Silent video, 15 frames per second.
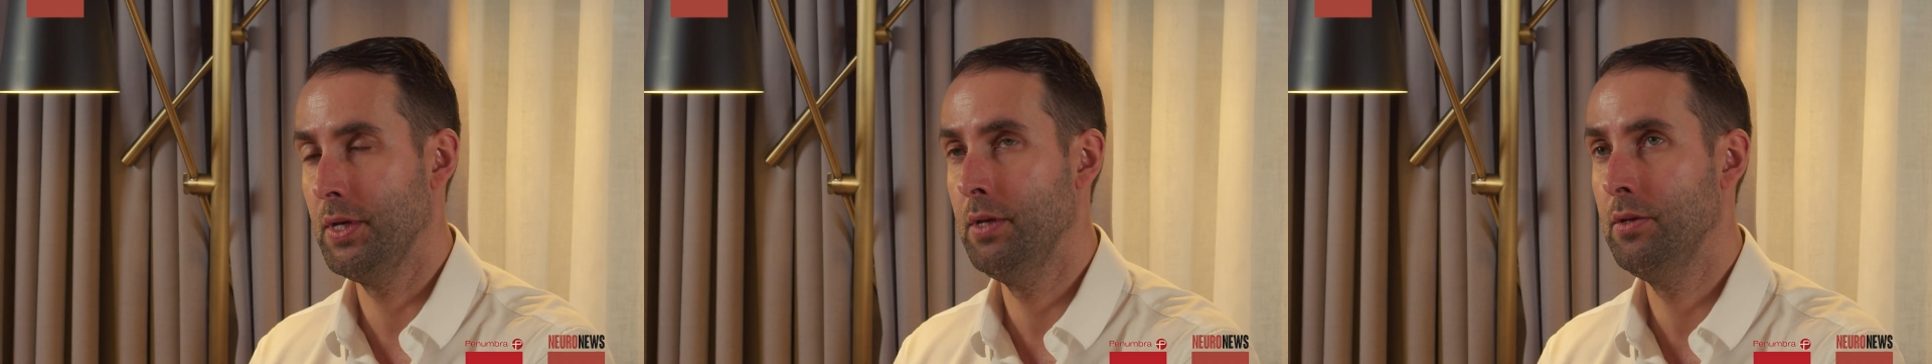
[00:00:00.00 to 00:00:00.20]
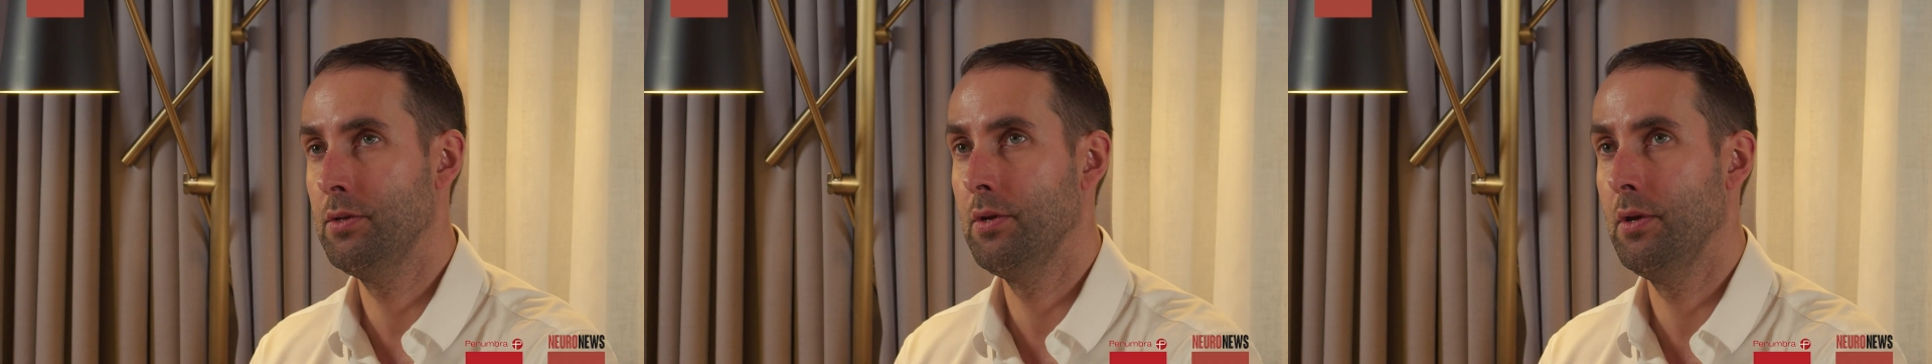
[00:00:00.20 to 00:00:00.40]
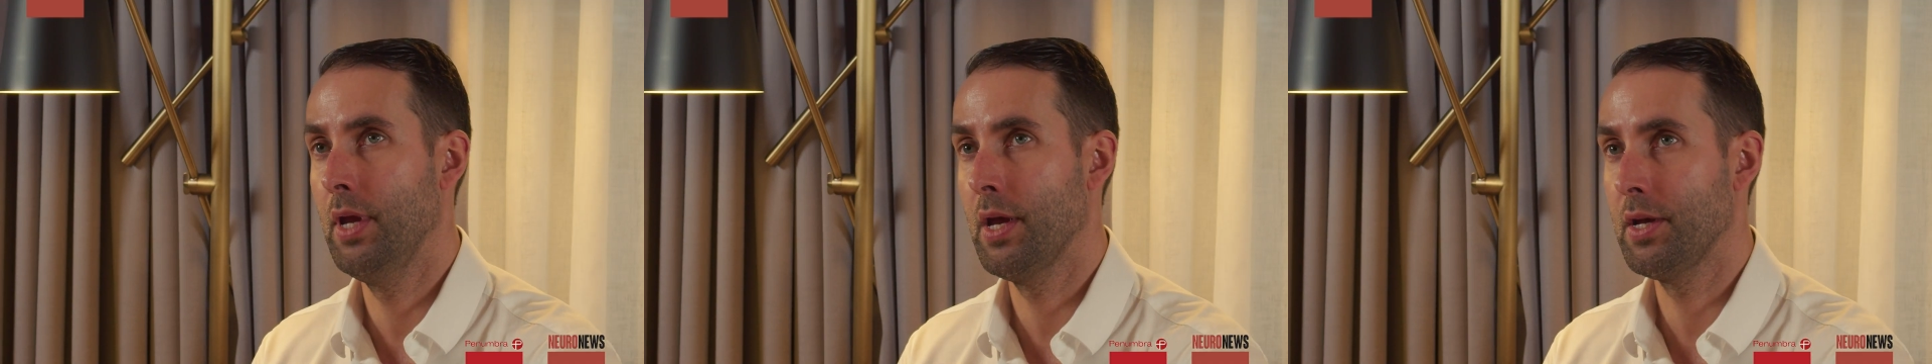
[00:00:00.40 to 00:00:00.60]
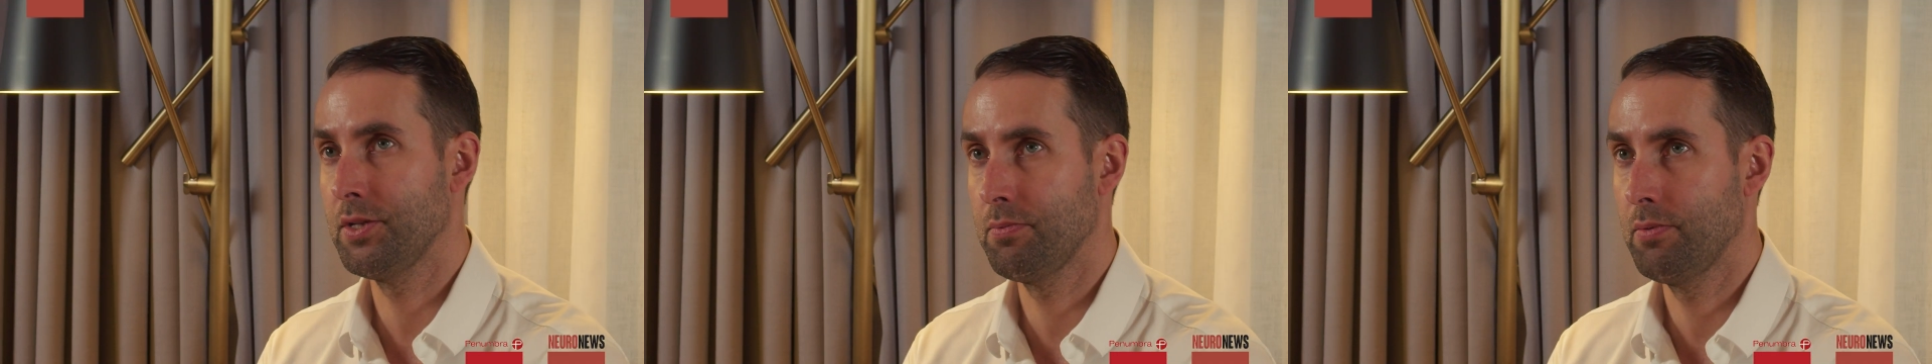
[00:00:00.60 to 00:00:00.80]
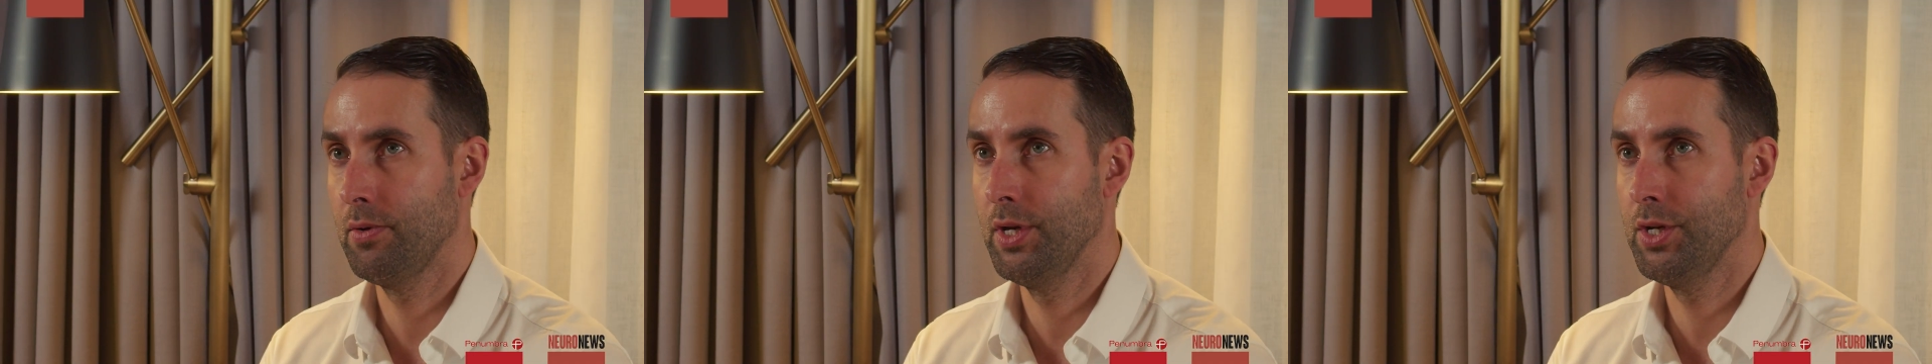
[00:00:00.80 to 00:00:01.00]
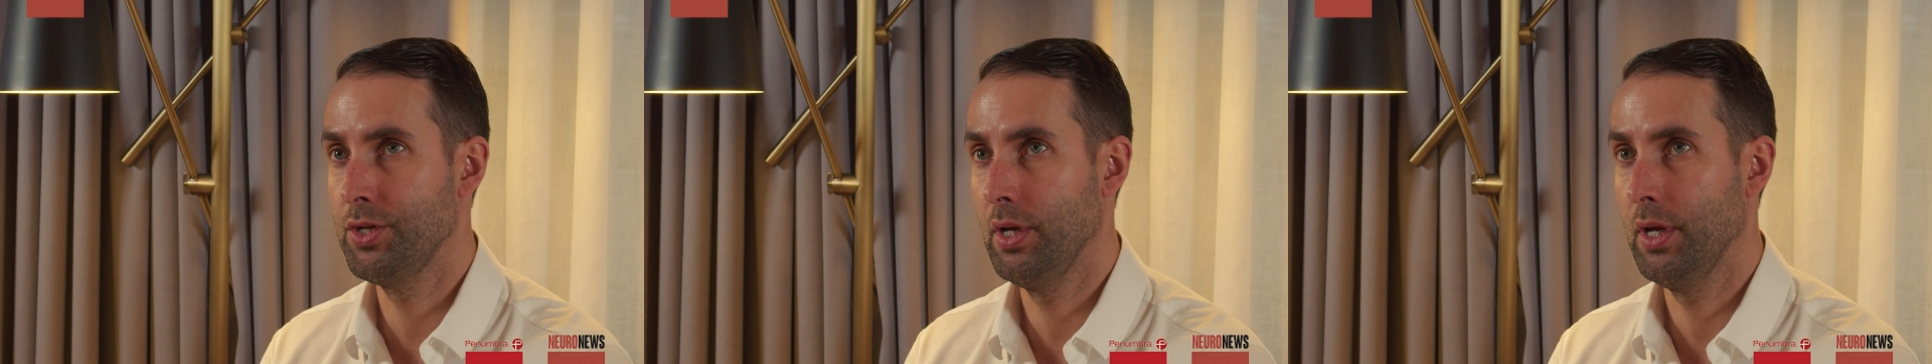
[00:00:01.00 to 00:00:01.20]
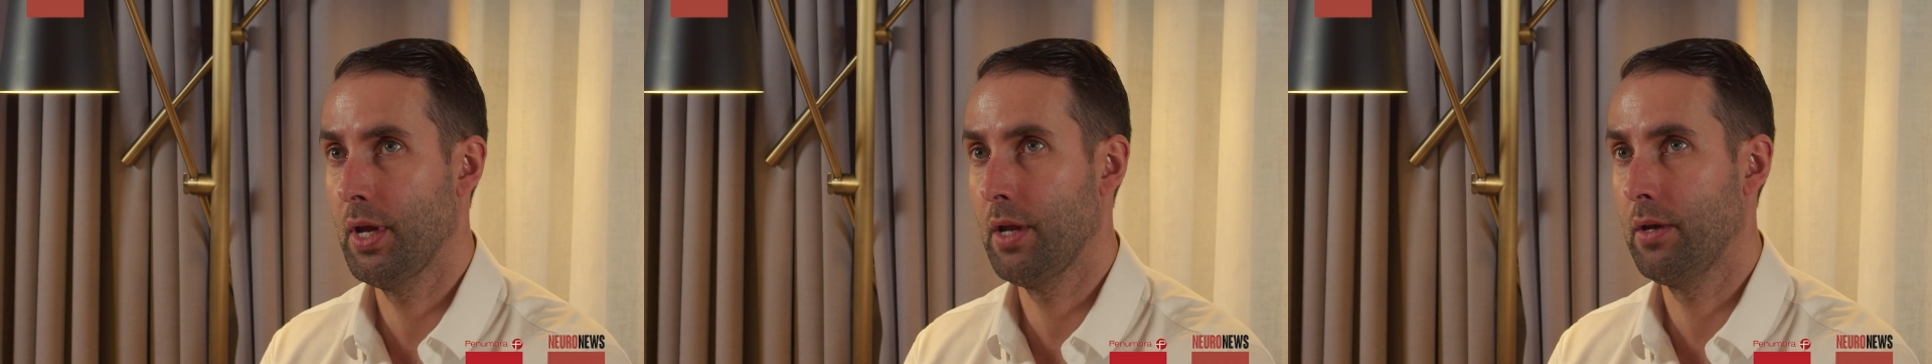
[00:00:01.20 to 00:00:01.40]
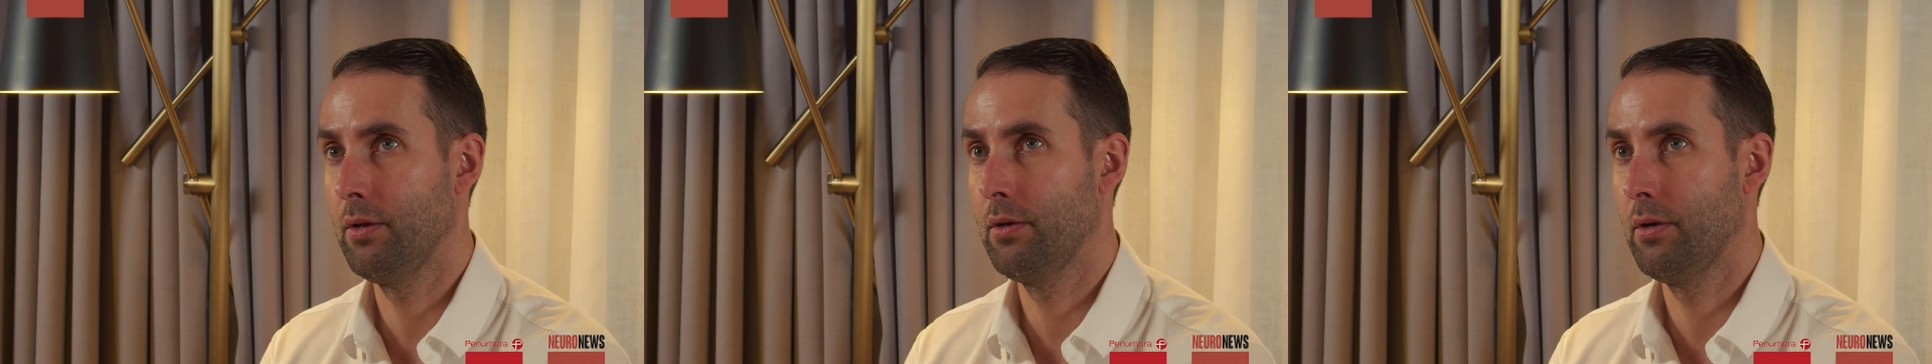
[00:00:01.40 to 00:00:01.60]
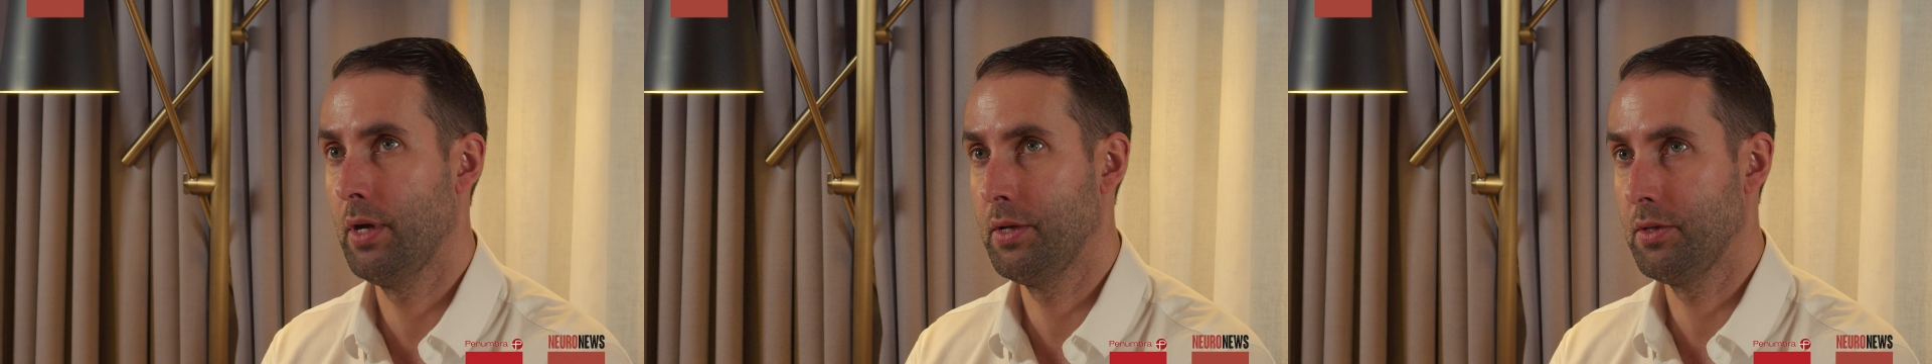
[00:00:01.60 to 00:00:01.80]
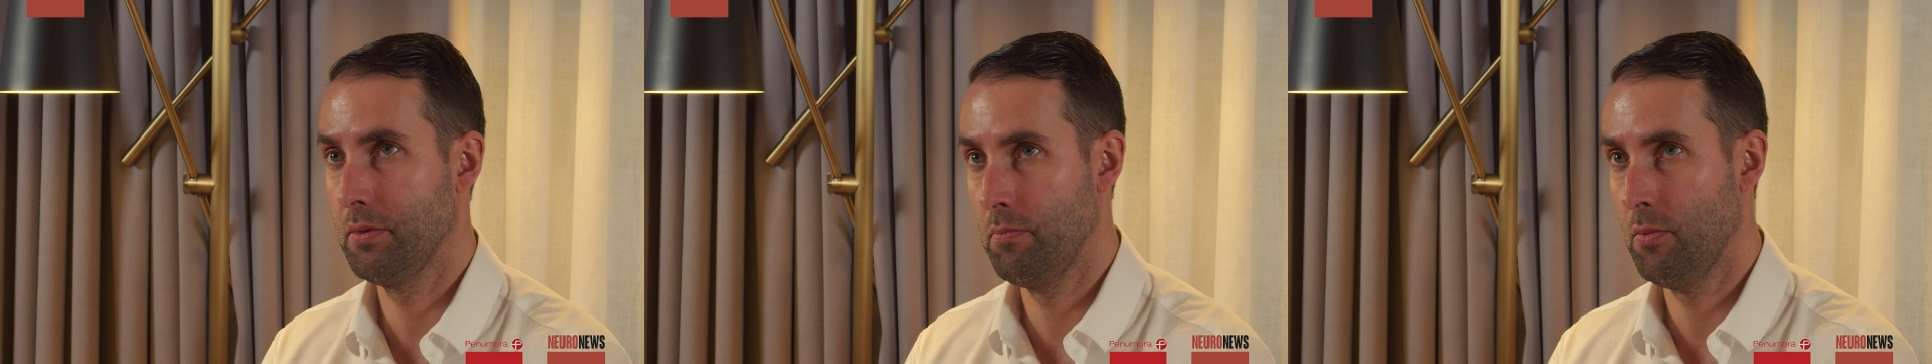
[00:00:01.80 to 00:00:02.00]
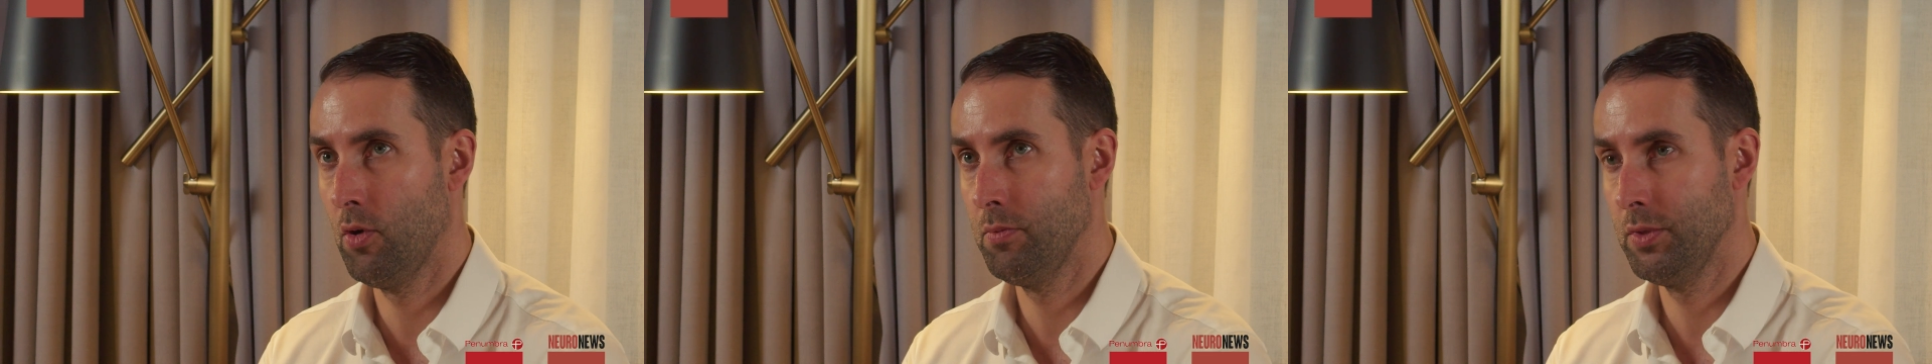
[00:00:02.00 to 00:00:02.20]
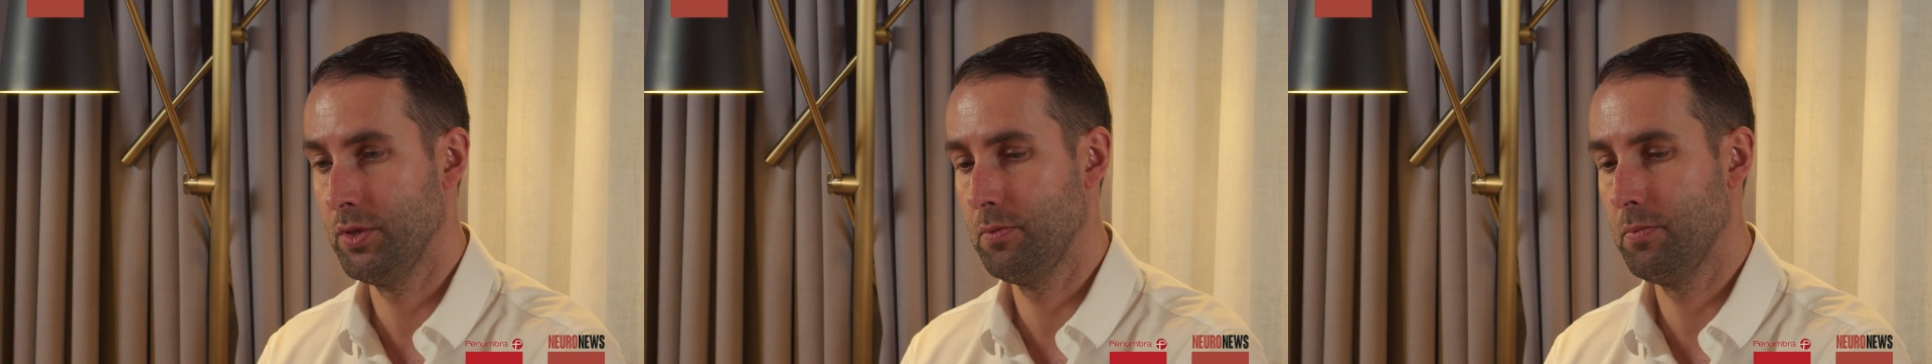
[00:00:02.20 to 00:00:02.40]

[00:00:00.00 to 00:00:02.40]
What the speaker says: into the aspiration catheter at the moment